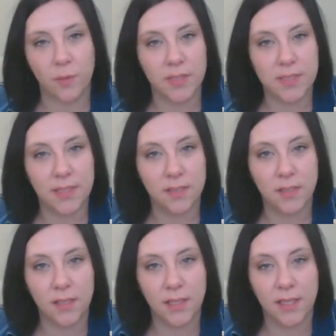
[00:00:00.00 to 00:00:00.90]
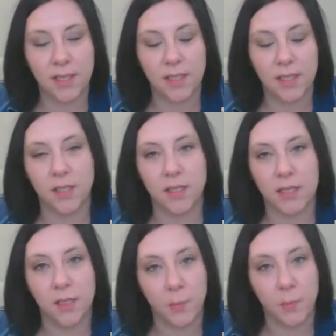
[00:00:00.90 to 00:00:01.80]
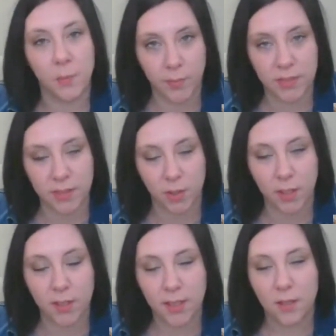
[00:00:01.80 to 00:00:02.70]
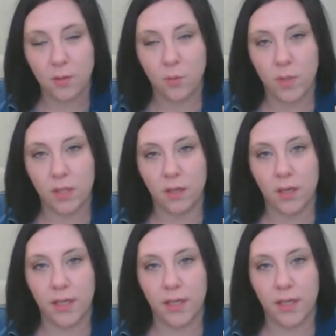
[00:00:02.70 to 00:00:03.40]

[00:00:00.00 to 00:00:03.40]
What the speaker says: Robinson in Eden Prairie, Minnesota. We are